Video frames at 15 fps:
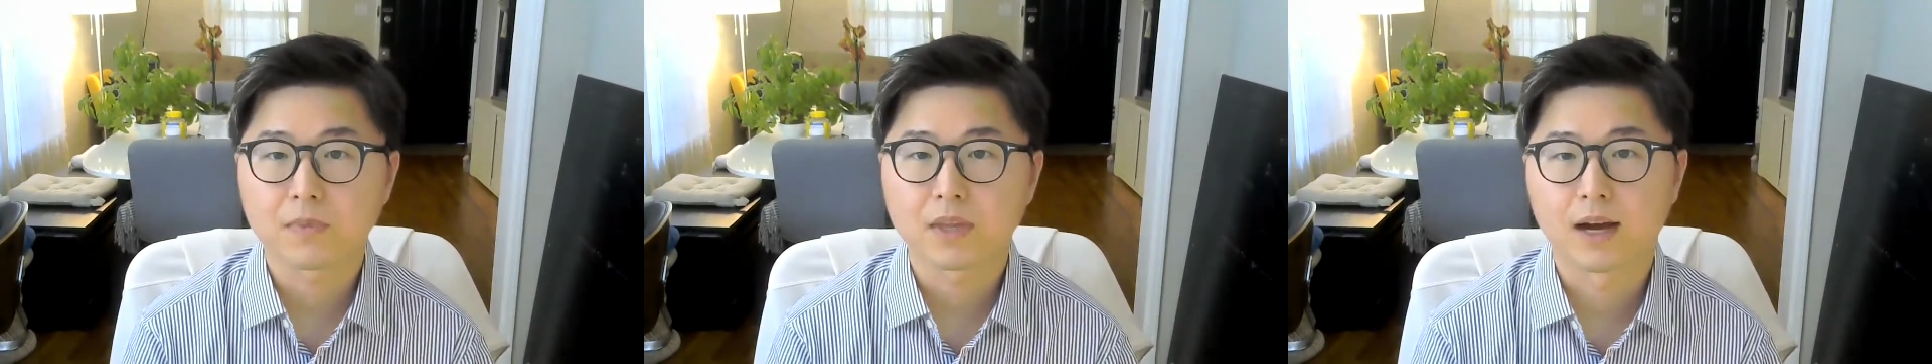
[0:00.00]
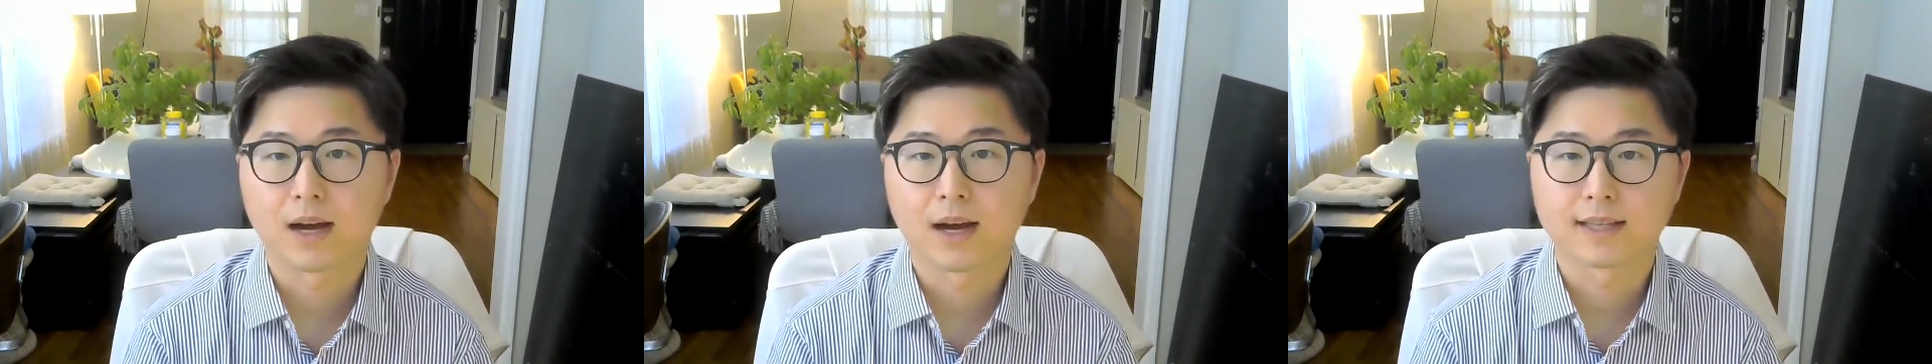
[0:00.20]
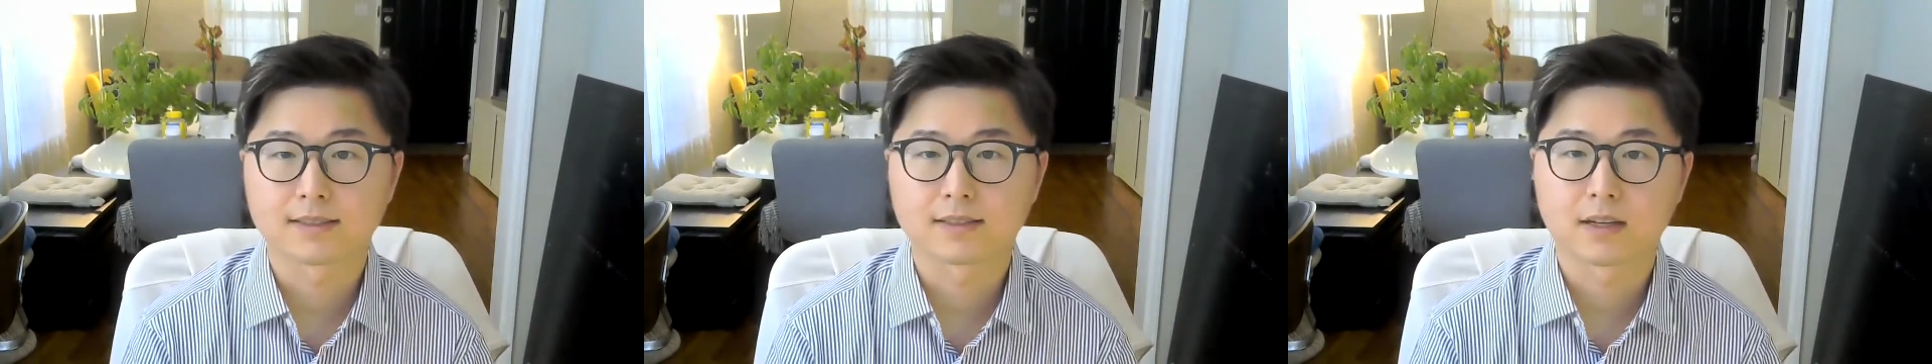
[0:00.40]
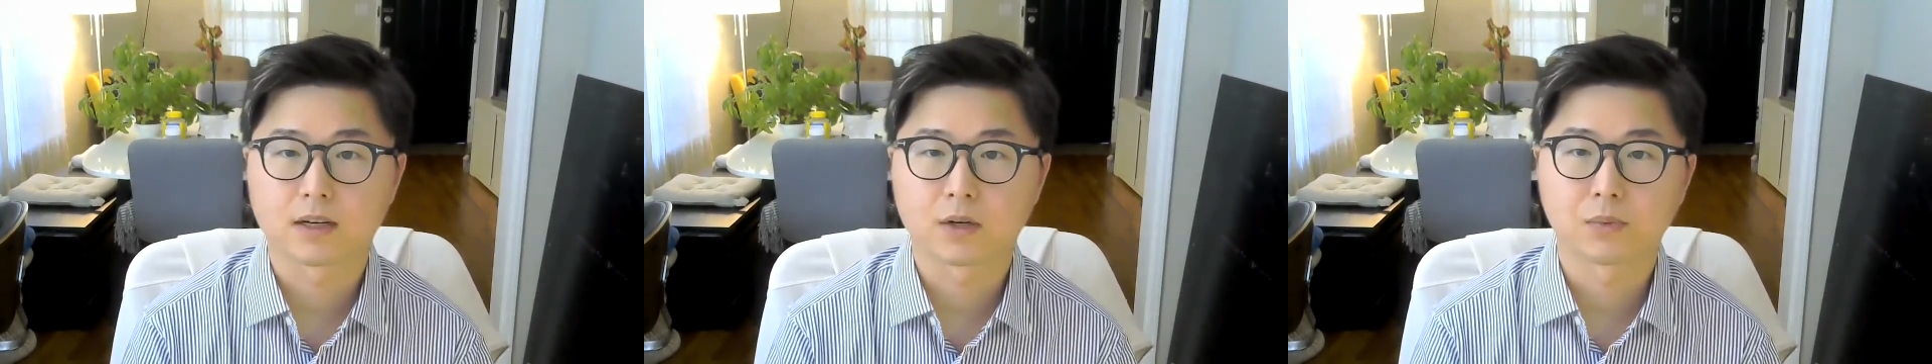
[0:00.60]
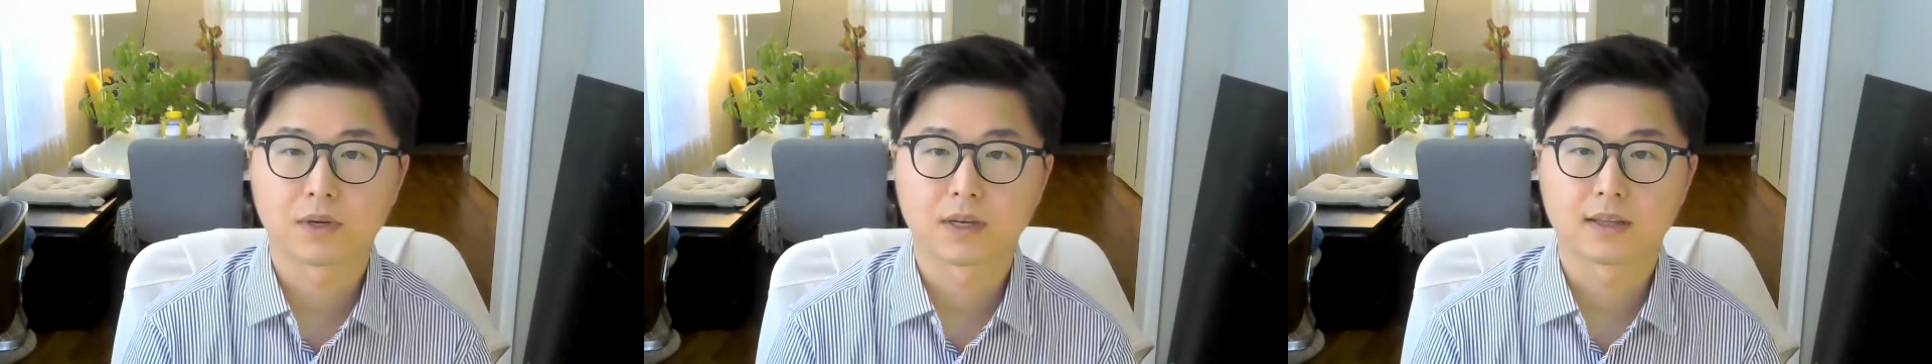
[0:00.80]
I
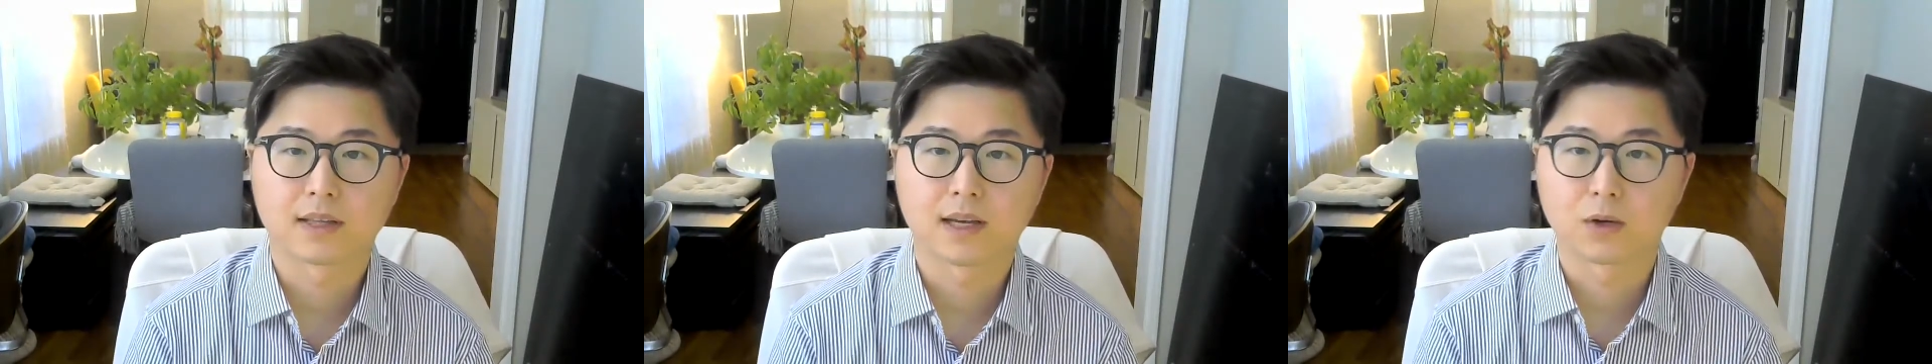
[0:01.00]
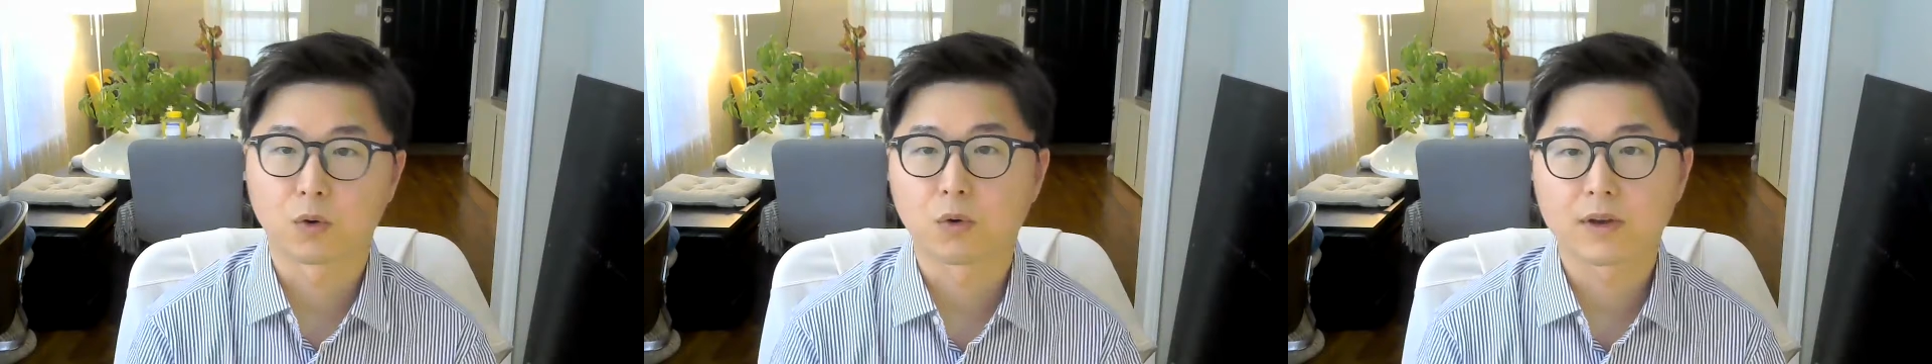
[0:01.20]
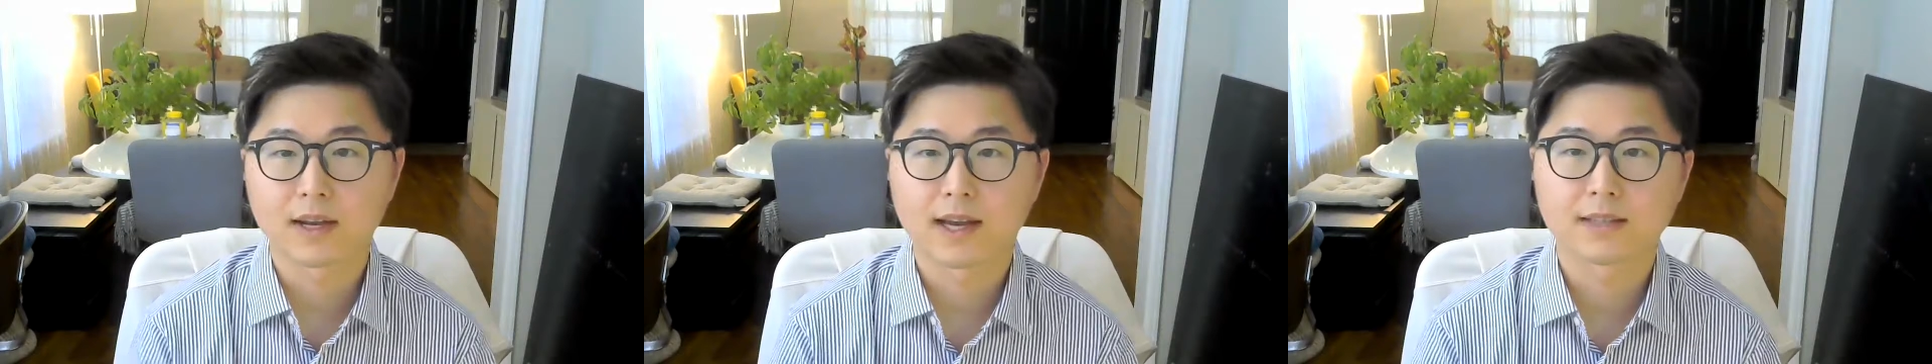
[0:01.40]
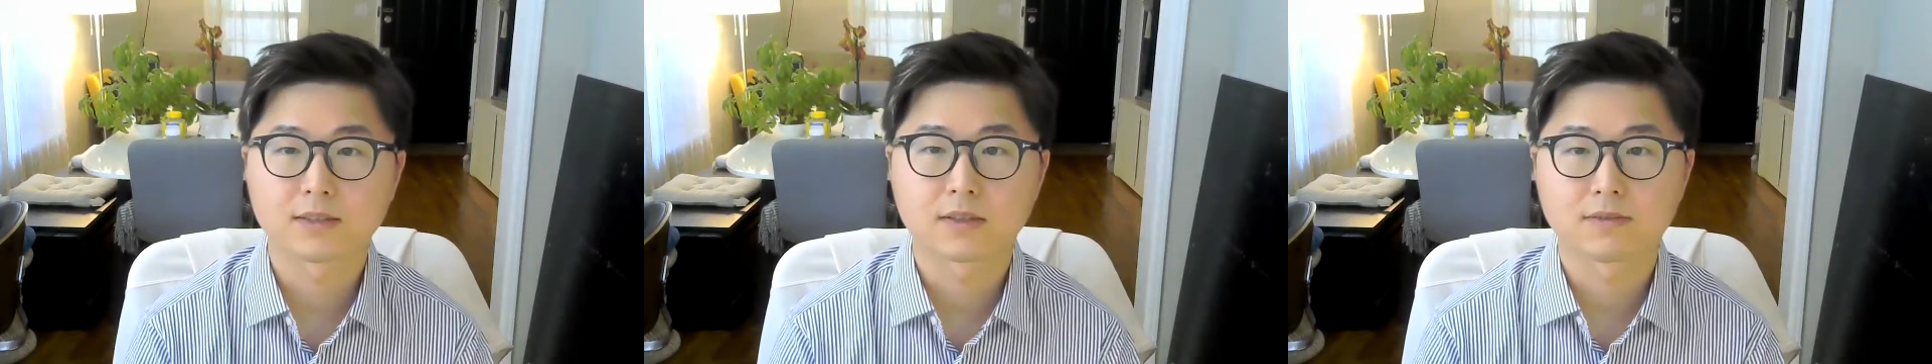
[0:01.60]
start with how to organize